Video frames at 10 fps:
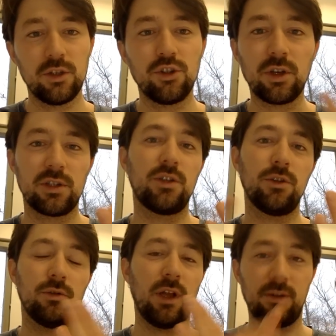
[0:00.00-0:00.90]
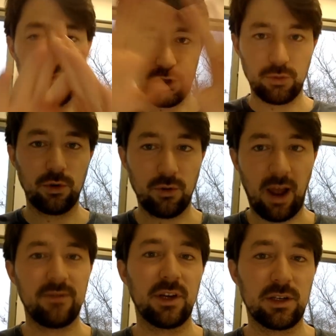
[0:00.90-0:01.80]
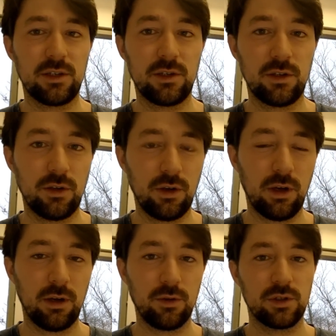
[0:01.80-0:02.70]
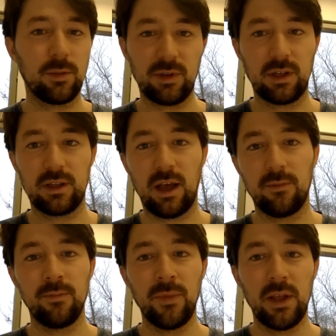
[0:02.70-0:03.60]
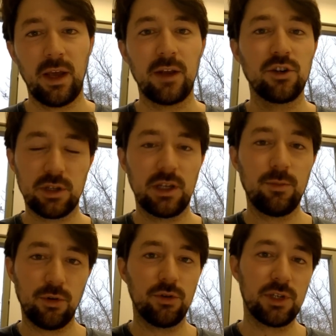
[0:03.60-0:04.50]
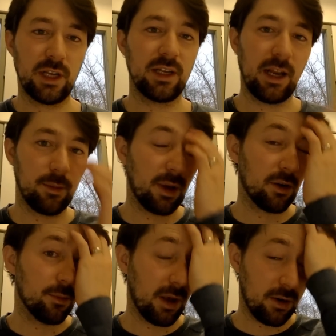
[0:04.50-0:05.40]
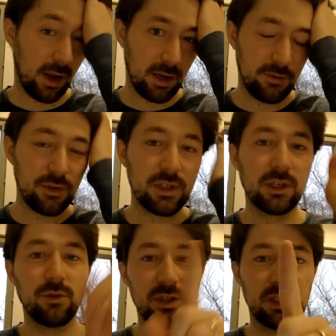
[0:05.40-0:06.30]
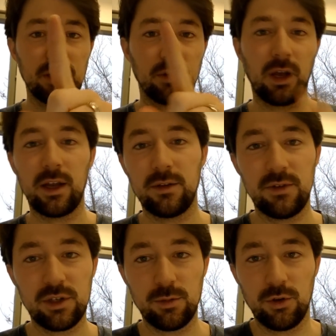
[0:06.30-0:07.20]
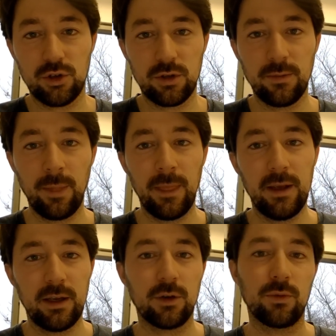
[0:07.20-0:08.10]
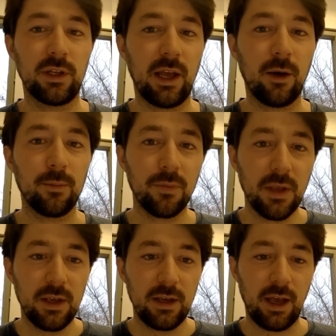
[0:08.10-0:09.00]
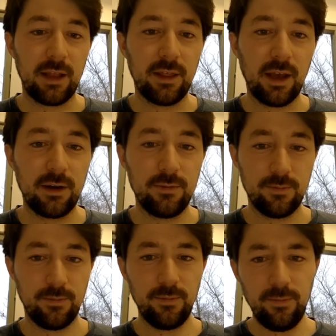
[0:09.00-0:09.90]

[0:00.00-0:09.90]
just do like visual graphics or something like that. And just keep producing it and getting better and better at it. If you stick to a single kind of distribution, it'll really help. And then